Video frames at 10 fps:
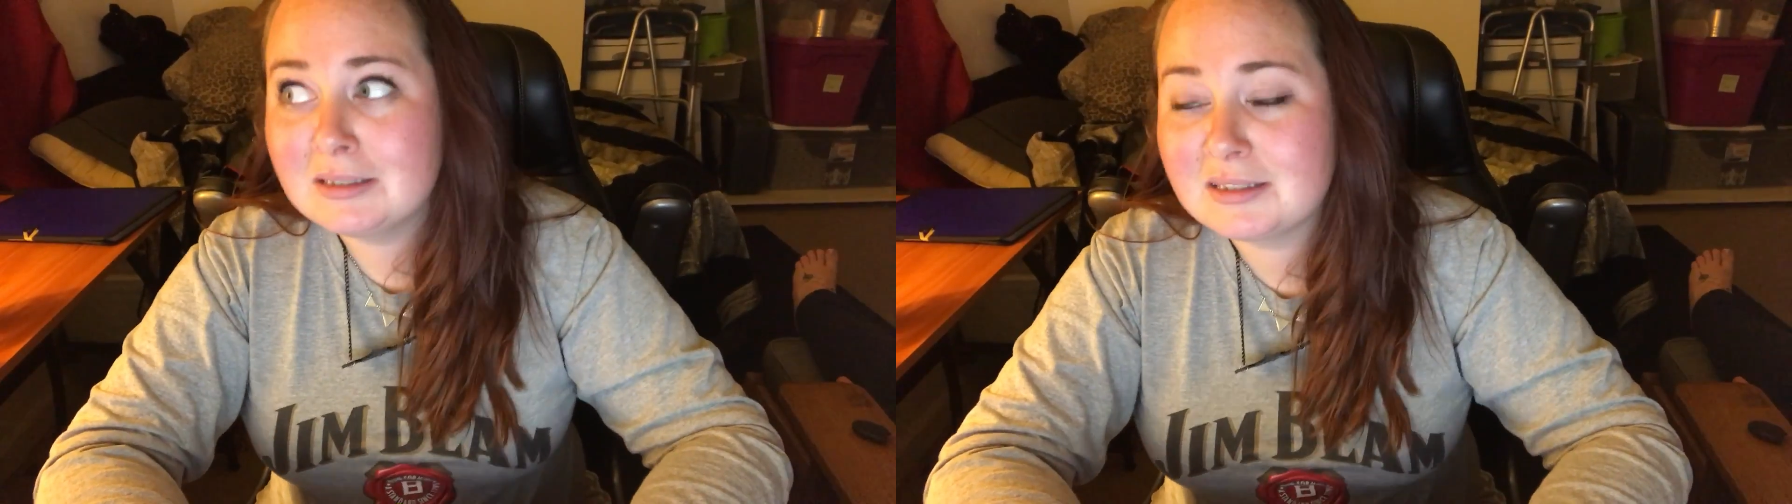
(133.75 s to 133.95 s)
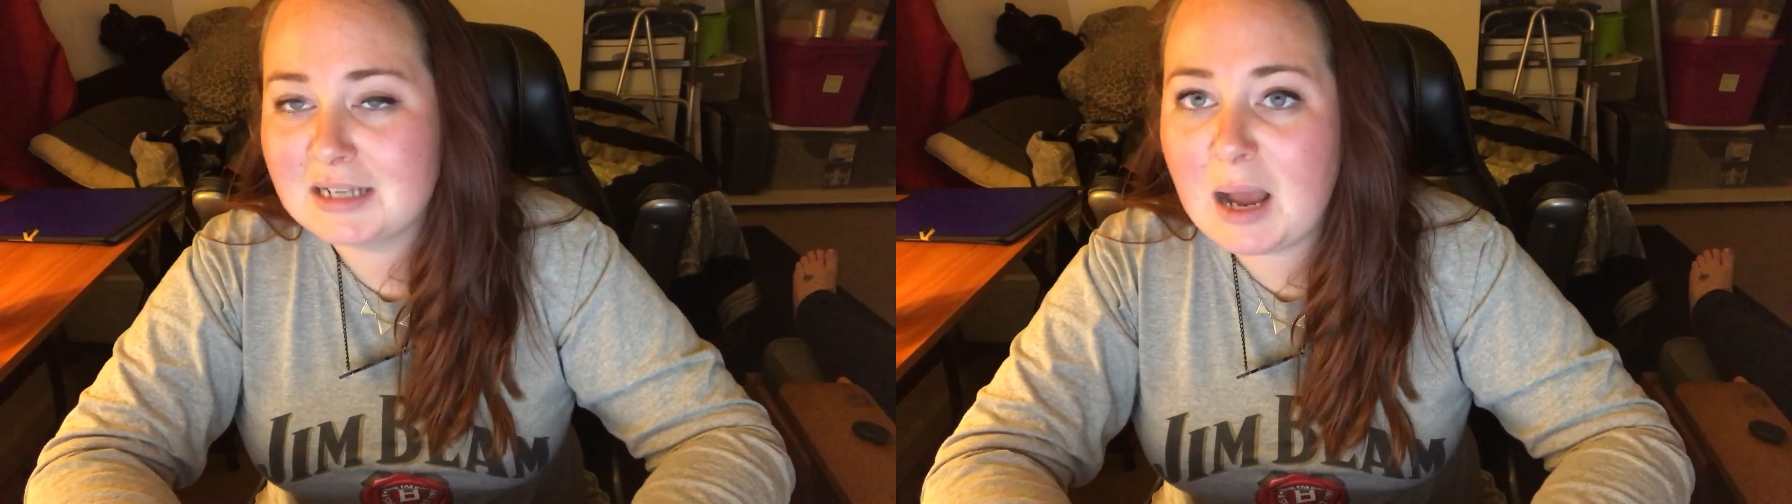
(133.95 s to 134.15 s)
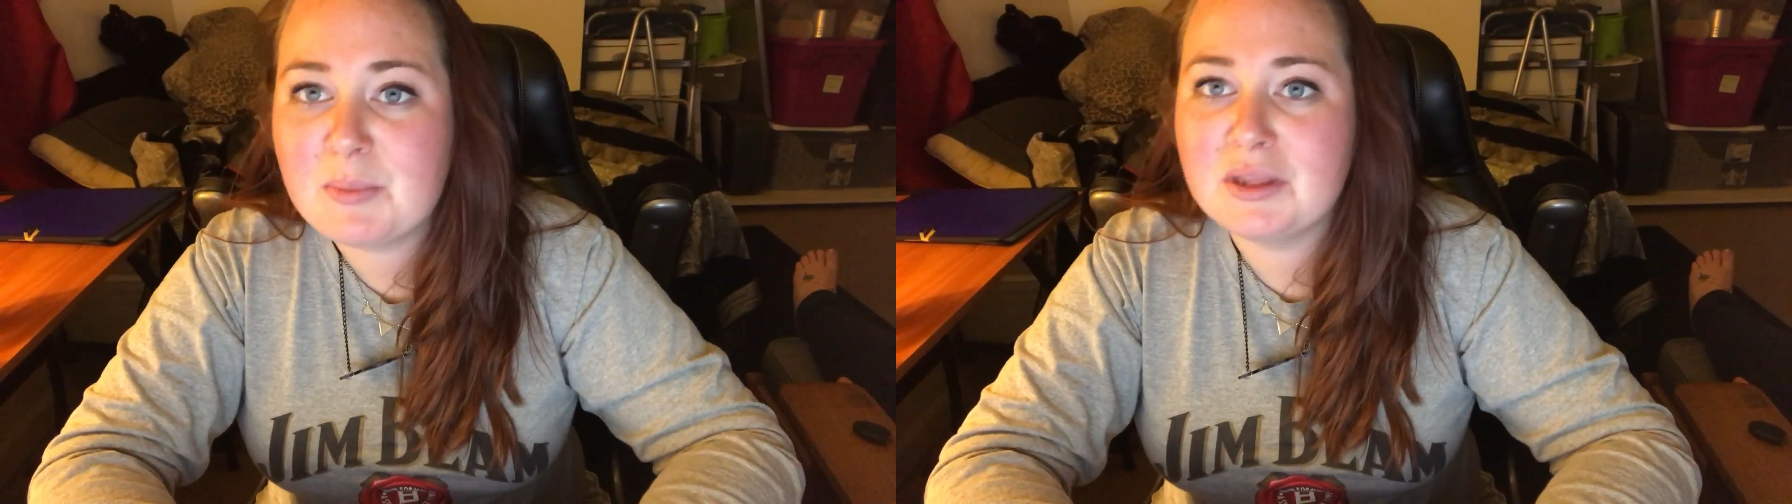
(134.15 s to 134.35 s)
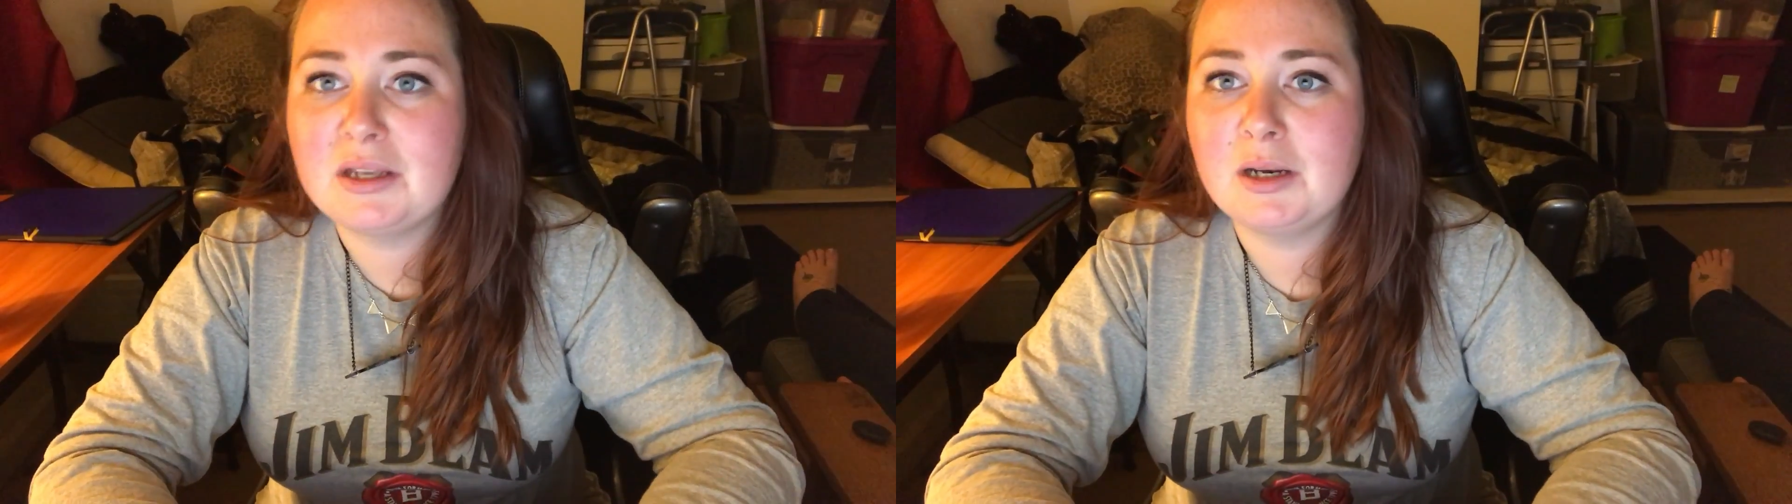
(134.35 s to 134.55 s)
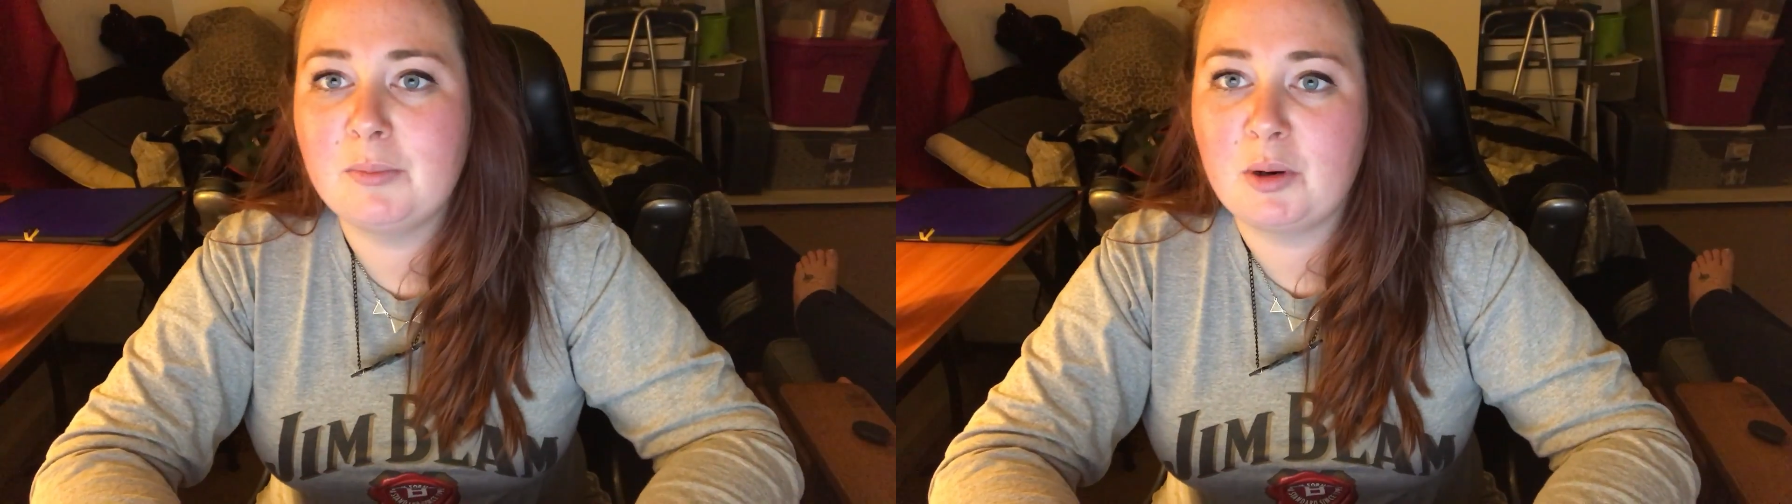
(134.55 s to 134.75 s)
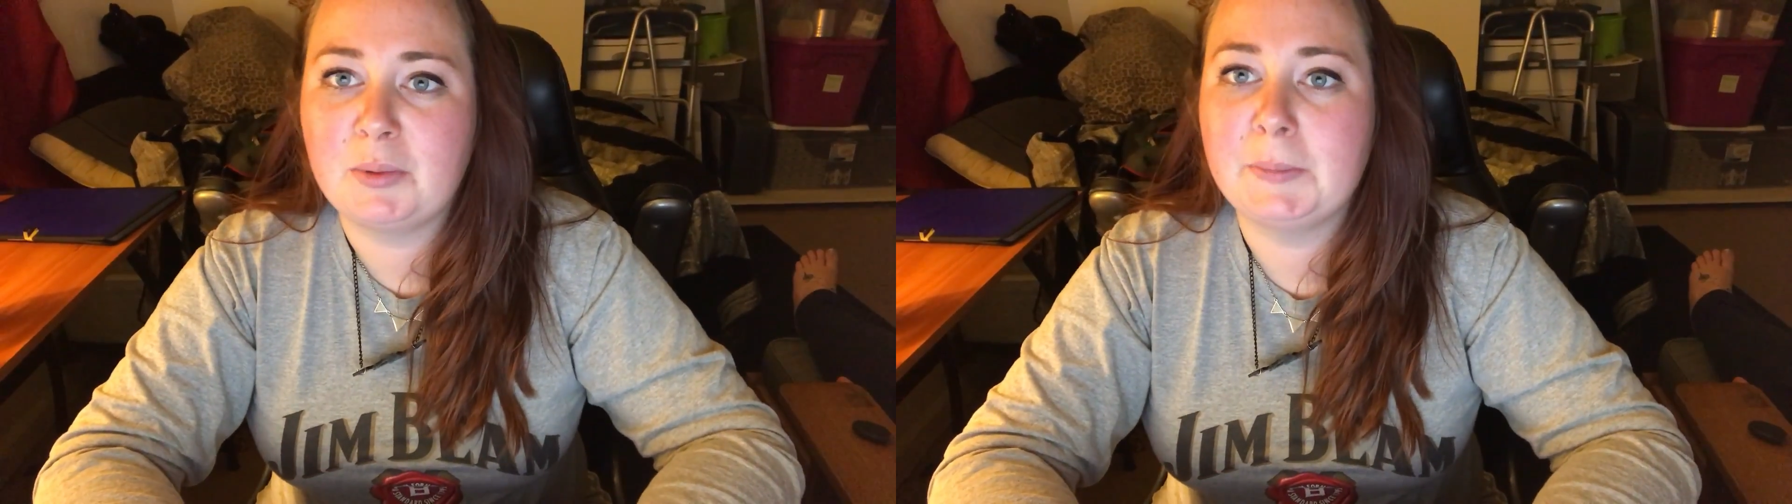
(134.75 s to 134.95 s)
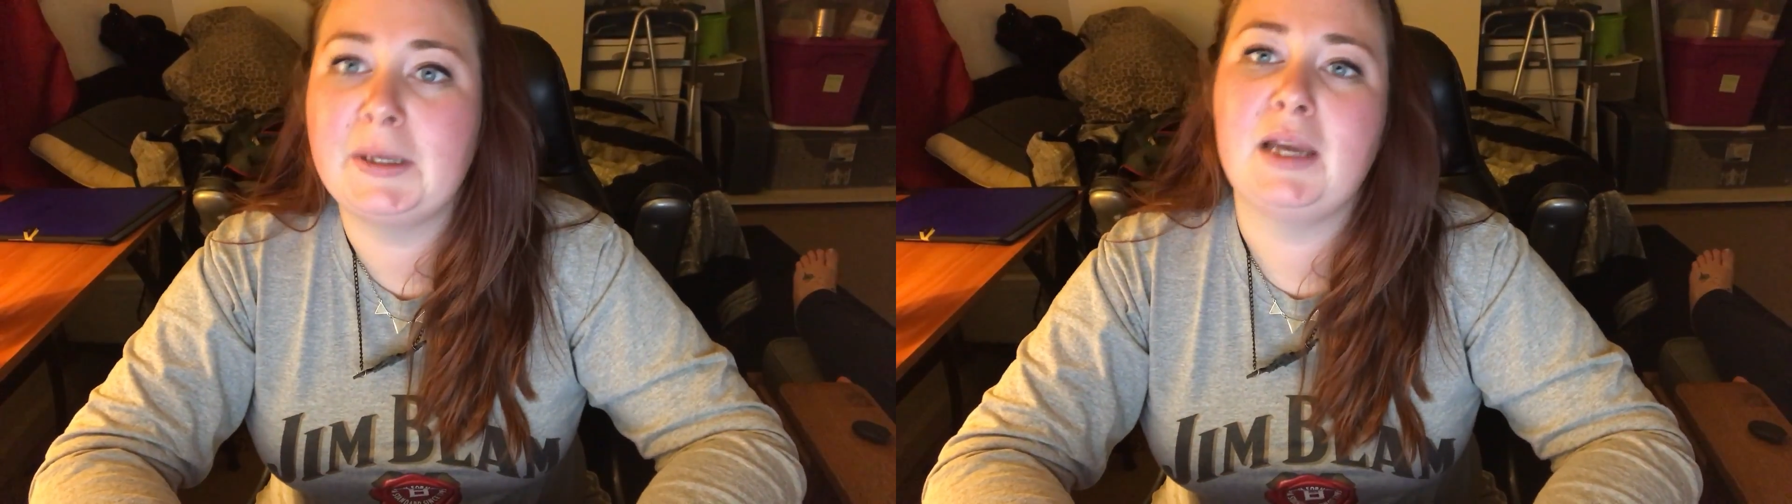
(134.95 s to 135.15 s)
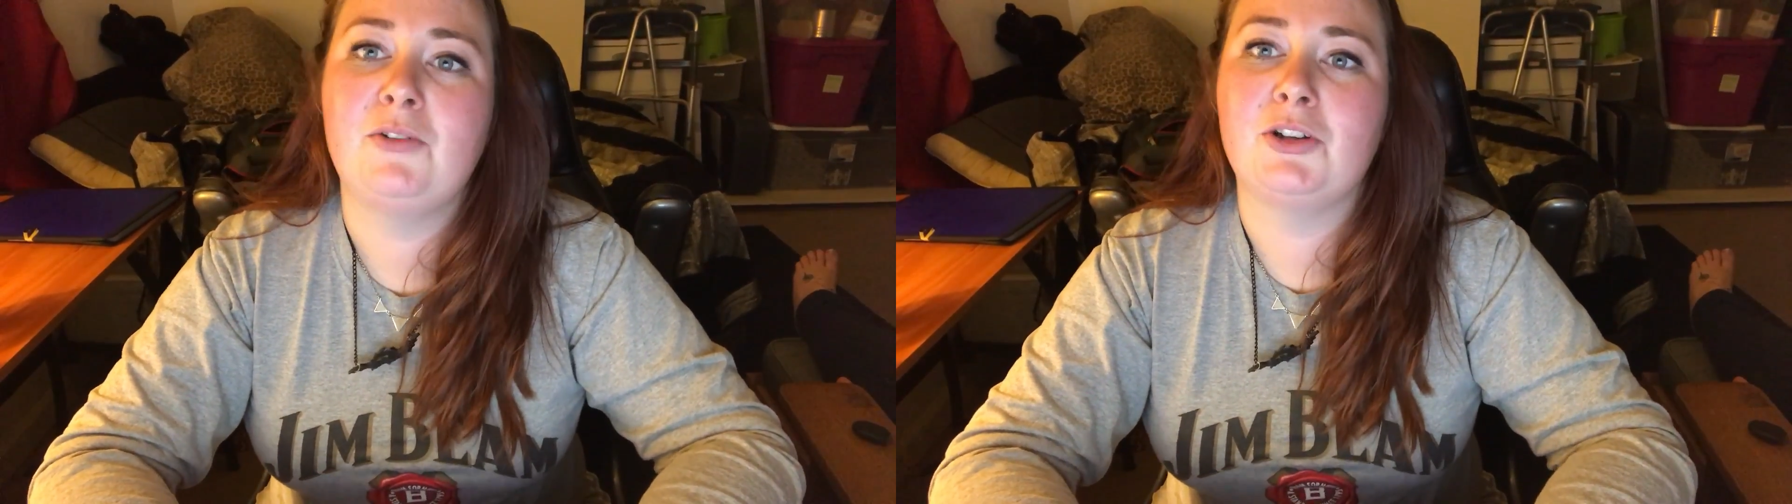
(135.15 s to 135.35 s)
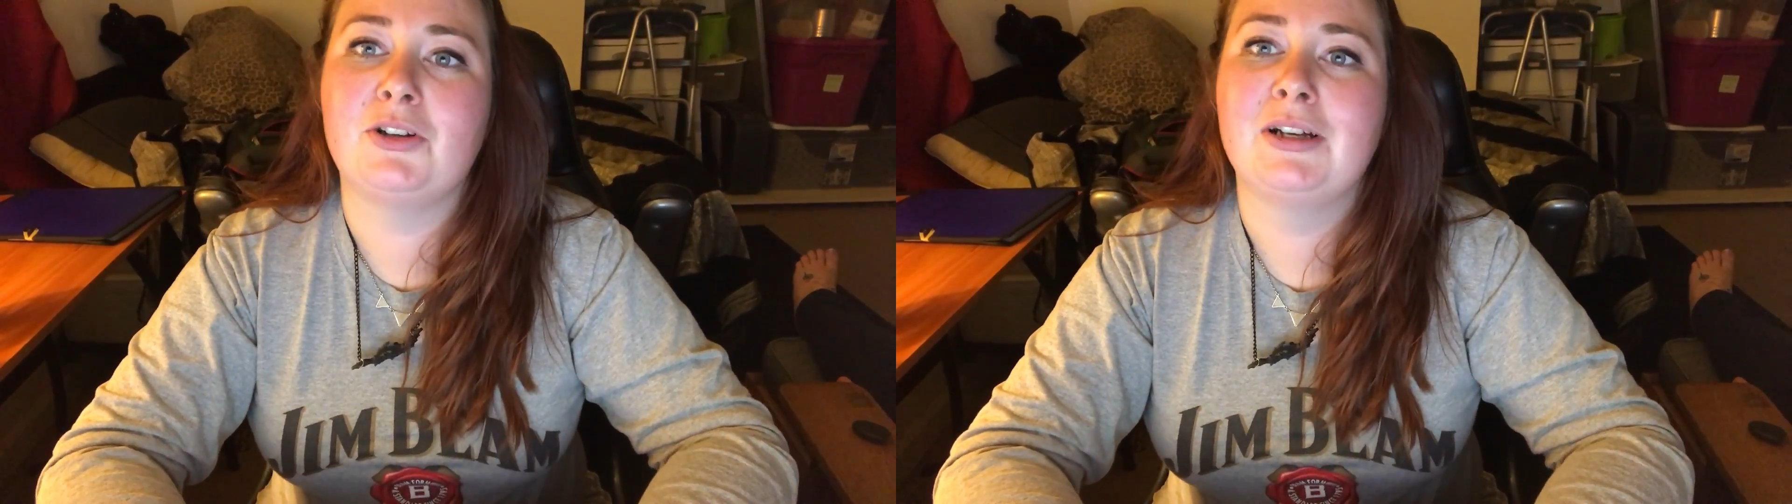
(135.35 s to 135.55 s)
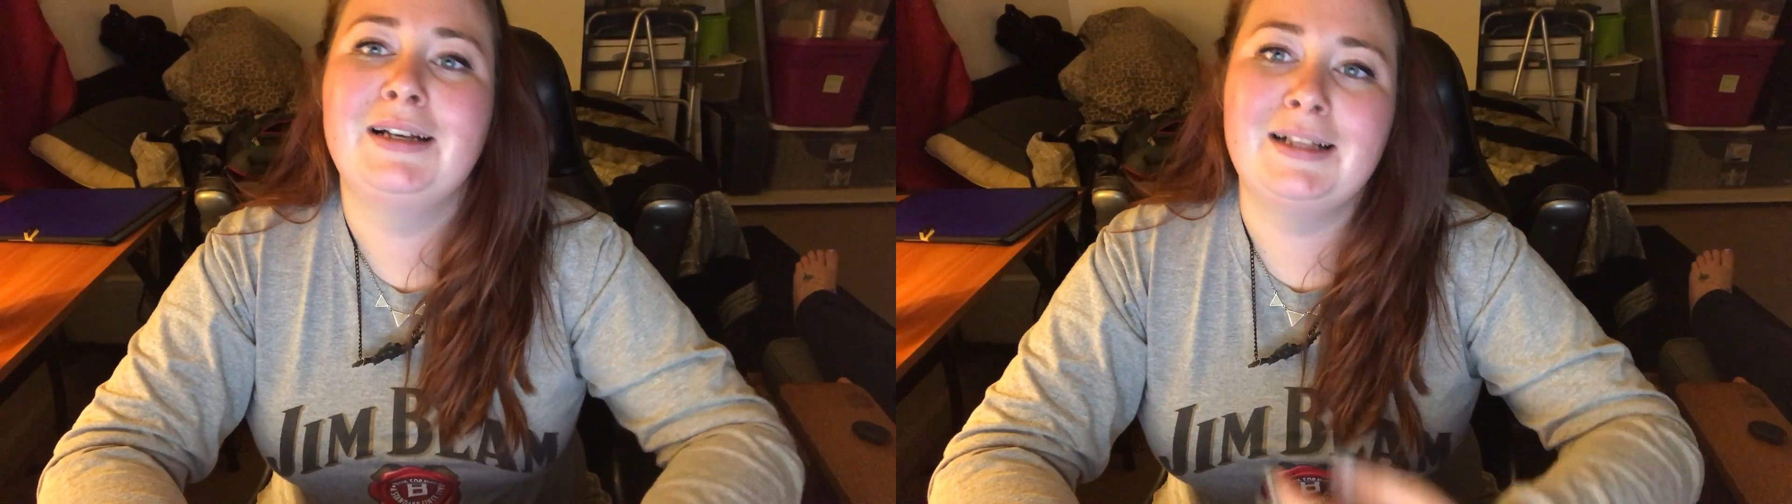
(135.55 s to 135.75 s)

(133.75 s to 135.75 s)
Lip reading: stop the inappropriate behavior,